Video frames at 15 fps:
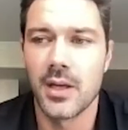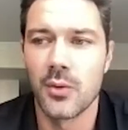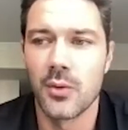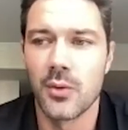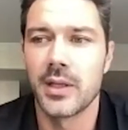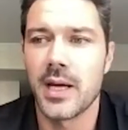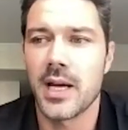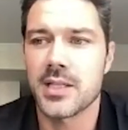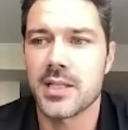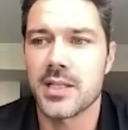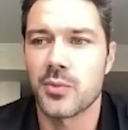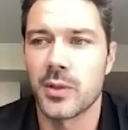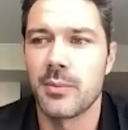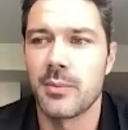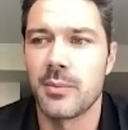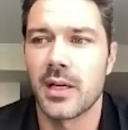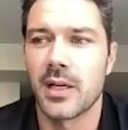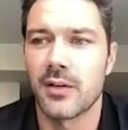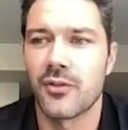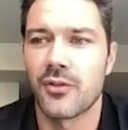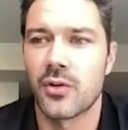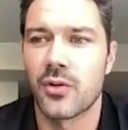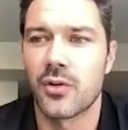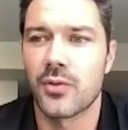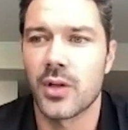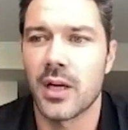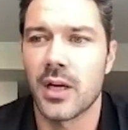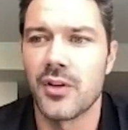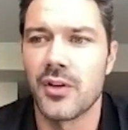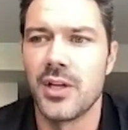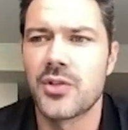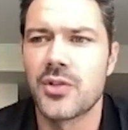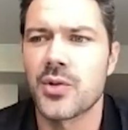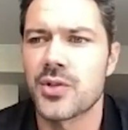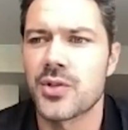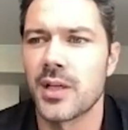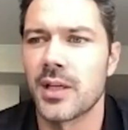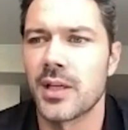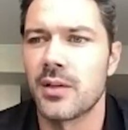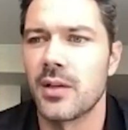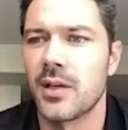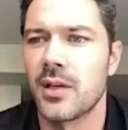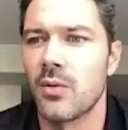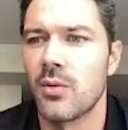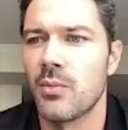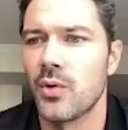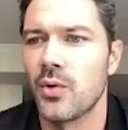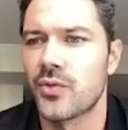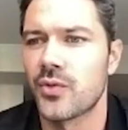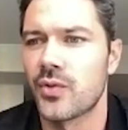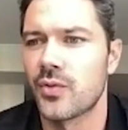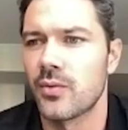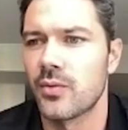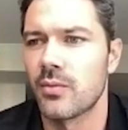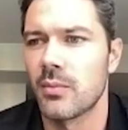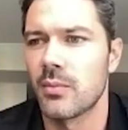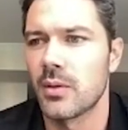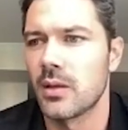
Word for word: And it's it really has. It's really been kind of kind of interesting and, and almost uh,